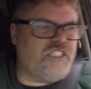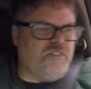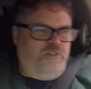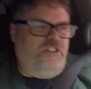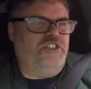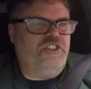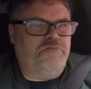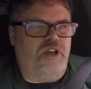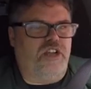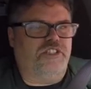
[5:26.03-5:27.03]
to put juice
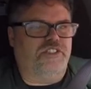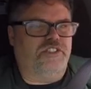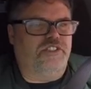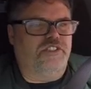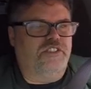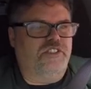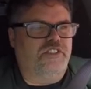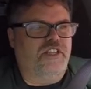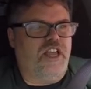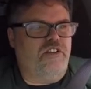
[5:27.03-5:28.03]
boxes,
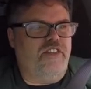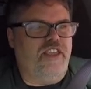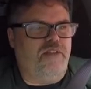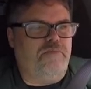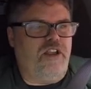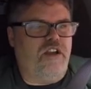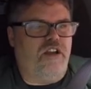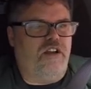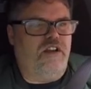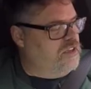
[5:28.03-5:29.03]
how do they get up there?
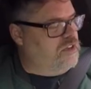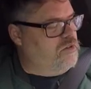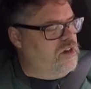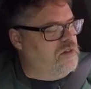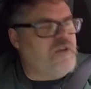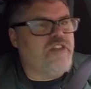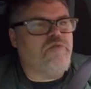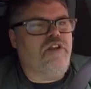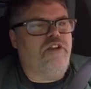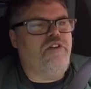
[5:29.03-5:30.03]
Inquiring minds
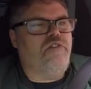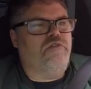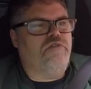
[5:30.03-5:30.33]
want to know.